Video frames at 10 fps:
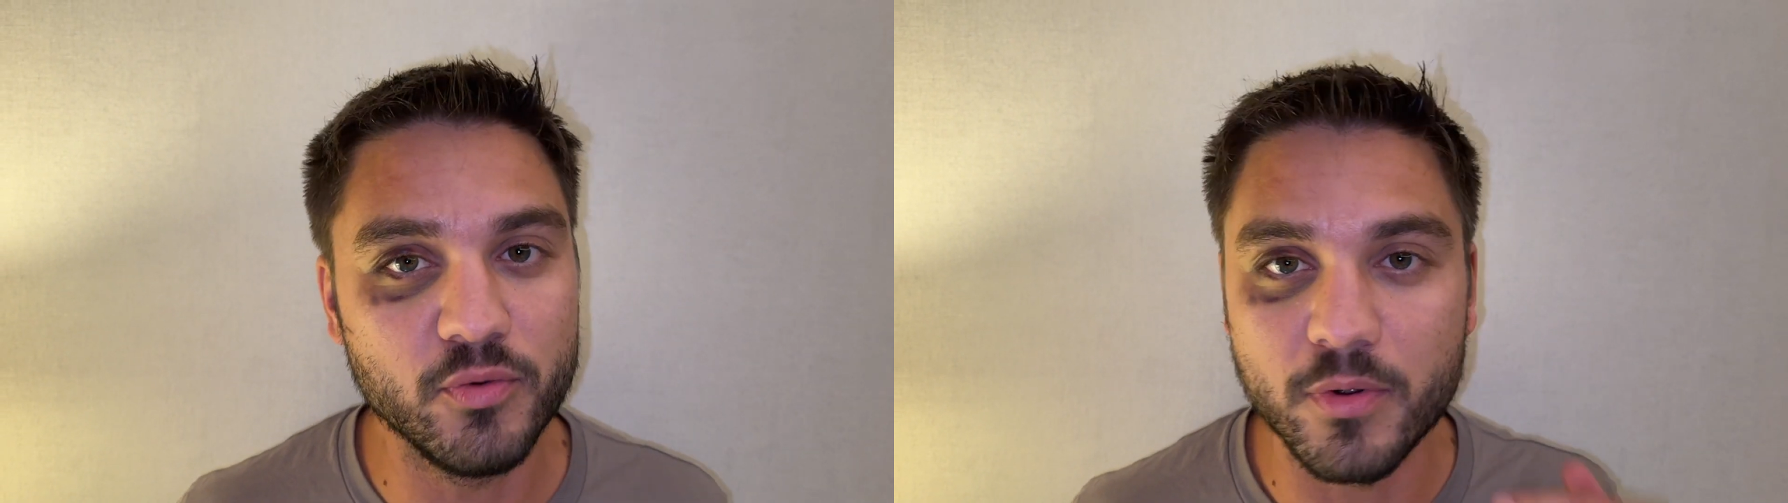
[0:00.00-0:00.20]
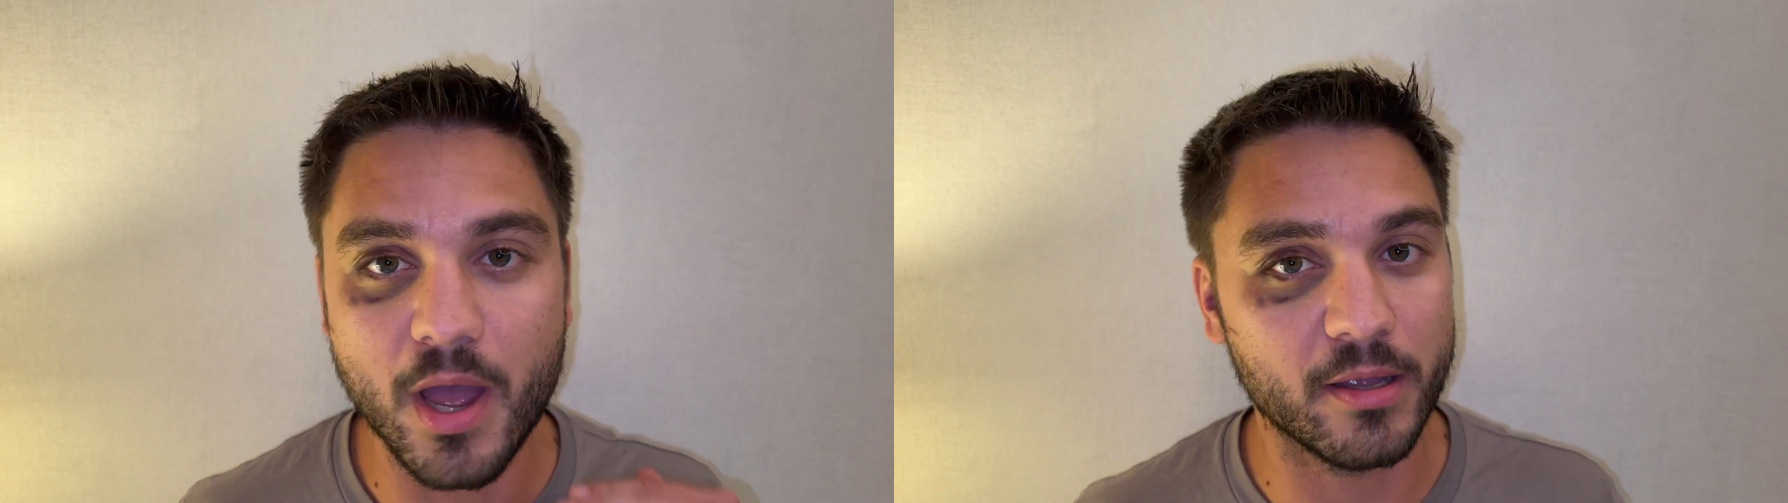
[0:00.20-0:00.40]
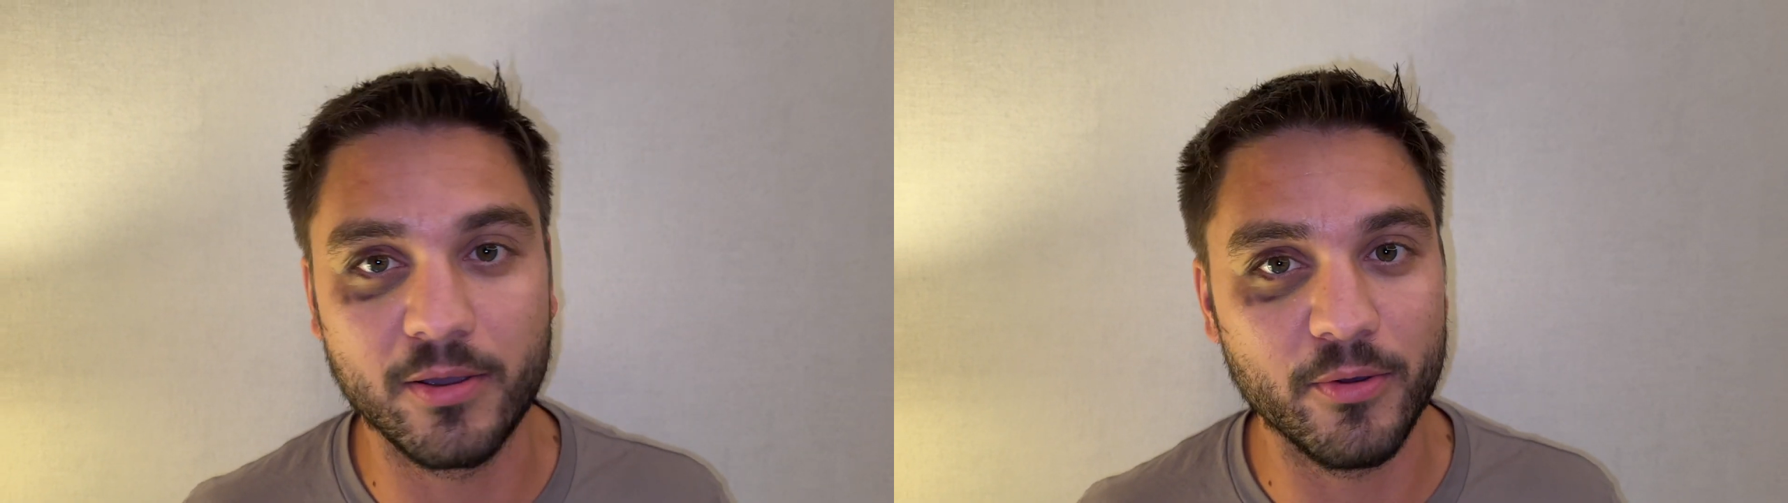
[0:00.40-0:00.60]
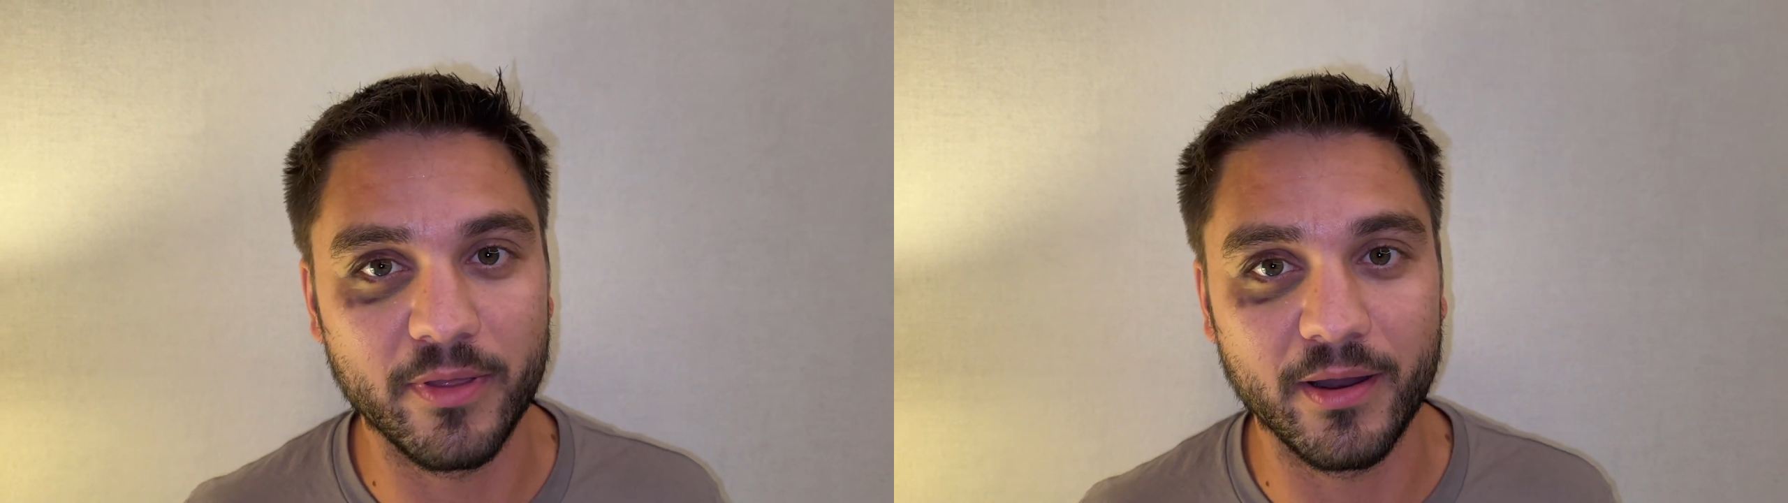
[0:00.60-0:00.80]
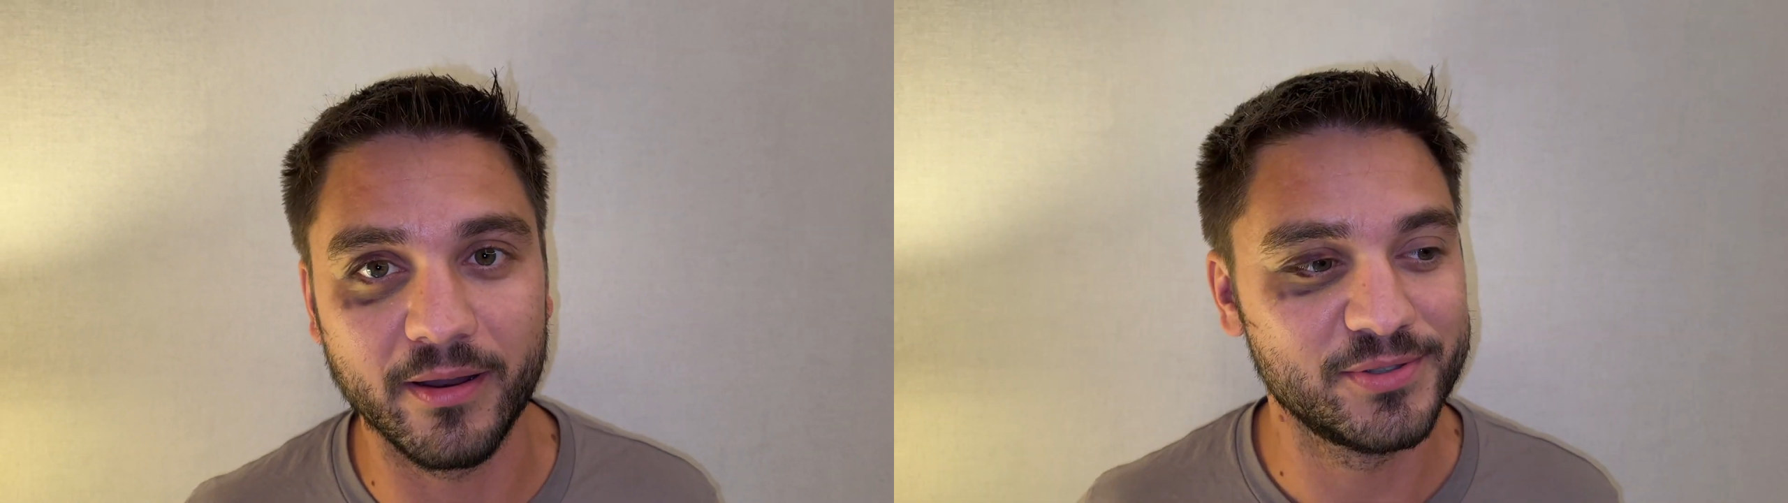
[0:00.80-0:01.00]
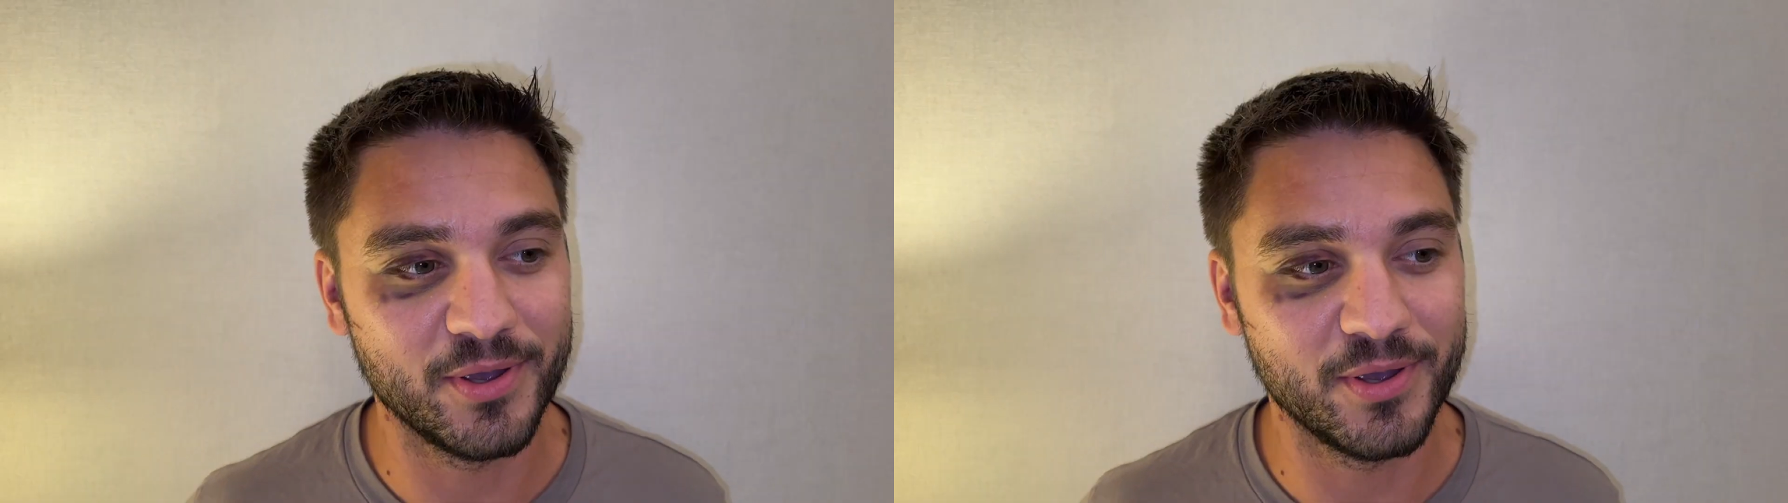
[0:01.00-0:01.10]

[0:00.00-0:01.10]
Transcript: Do not go there.